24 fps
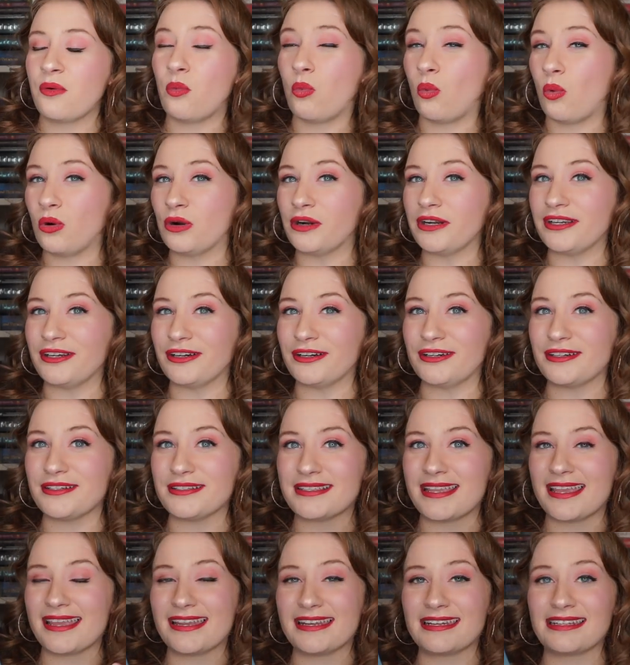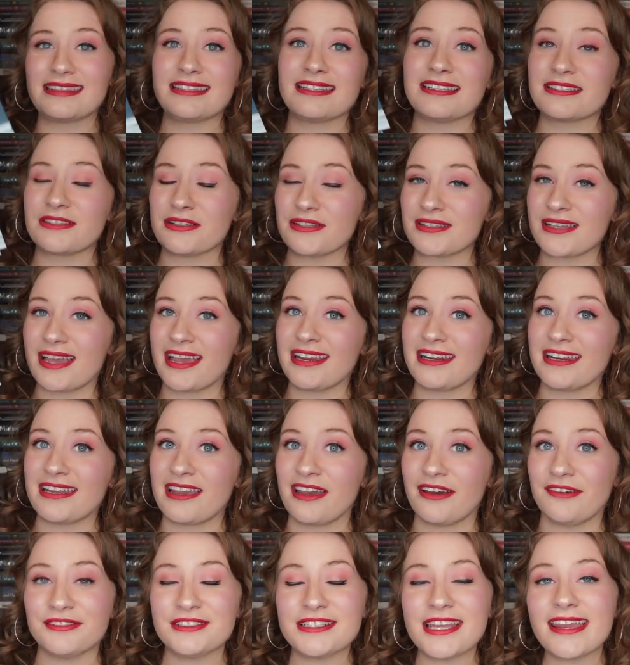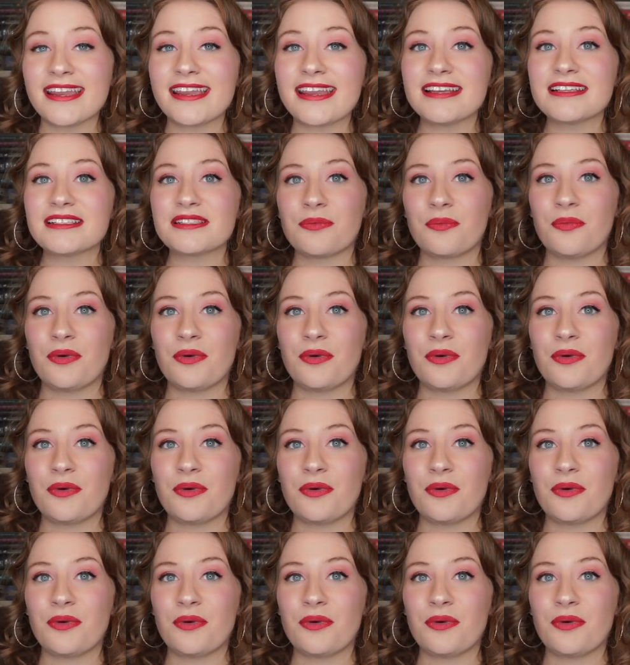warriors in the Society of Tagus,